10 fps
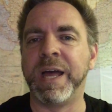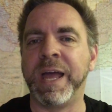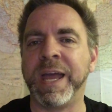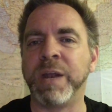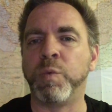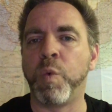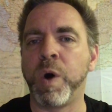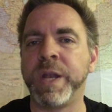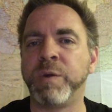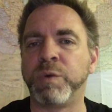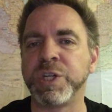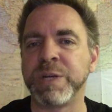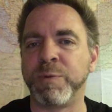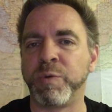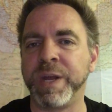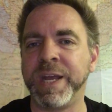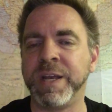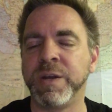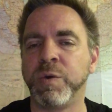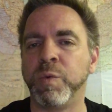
and one Russian Marine